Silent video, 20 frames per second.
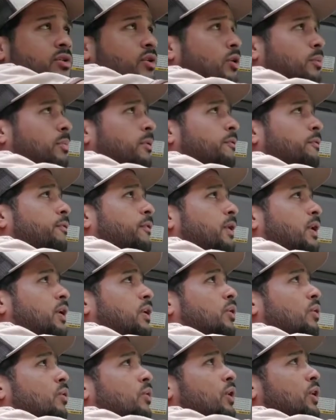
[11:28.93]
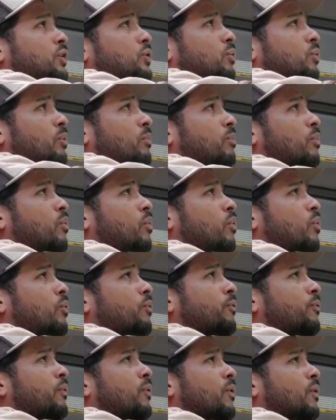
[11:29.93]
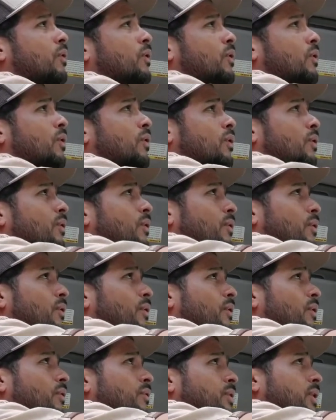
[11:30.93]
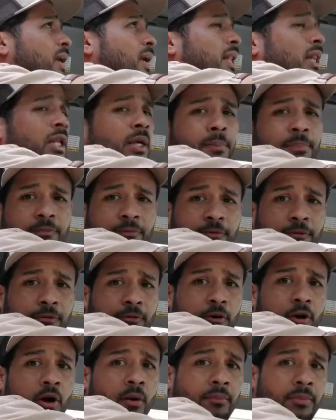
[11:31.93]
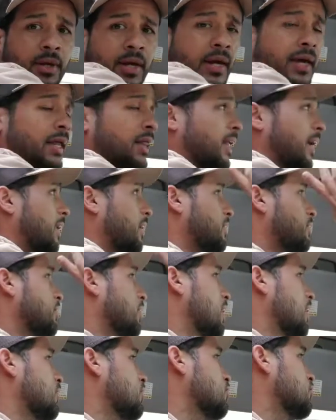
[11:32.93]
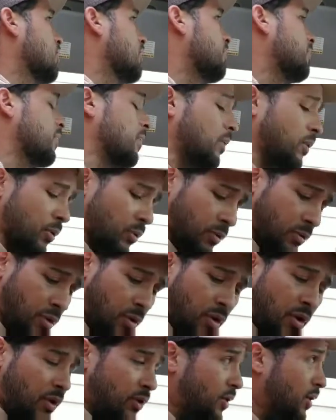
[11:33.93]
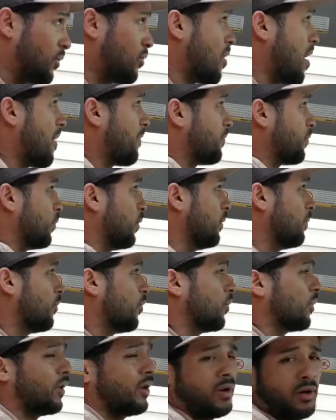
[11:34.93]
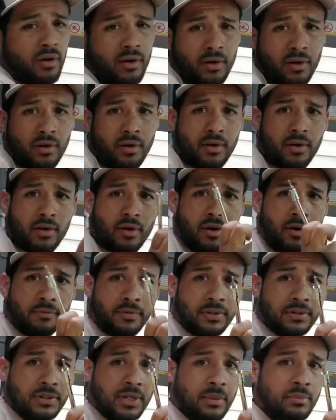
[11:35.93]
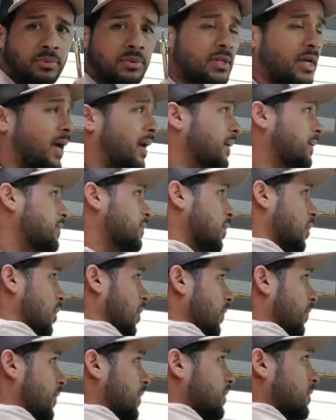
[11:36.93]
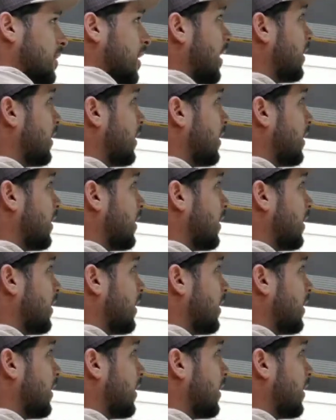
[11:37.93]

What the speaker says: gonna be free. You don't need to remove the clip from the headliner. You can just leave it alone. Then you have 3 more of the same size on this